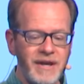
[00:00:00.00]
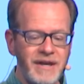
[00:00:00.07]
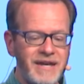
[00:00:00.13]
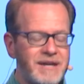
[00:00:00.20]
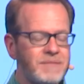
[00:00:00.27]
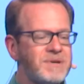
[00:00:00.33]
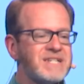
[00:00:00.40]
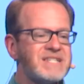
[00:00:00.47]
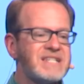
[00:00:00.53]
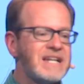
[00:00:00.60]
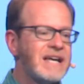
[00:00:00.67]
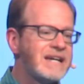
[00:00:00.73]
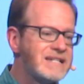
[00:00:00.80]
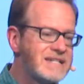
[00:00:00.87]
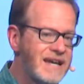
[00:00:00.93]
it can be a
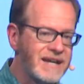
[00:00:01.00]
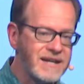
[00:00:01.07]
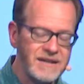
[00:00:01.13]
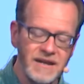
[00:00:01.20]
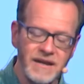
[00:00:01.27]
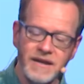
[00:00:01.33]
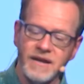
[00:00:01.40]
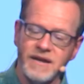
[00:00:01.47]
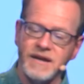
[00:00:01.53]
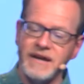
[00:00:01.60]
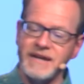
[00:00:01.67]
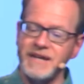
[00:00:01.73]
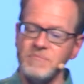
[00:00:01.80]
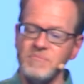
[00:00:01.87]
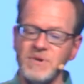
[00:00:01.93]
slide deck,
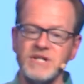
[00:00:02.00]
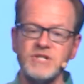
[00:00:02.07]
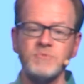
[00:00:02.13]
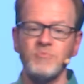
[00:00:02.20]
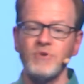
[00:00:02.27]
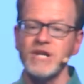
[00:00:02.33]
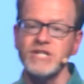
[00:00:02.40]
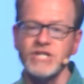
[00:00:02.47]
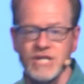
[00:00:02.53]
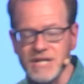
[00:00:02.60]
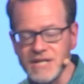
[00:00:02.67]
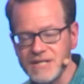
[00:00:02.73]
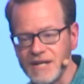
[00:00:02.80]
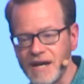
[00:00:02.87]
it can be a spreadsheet.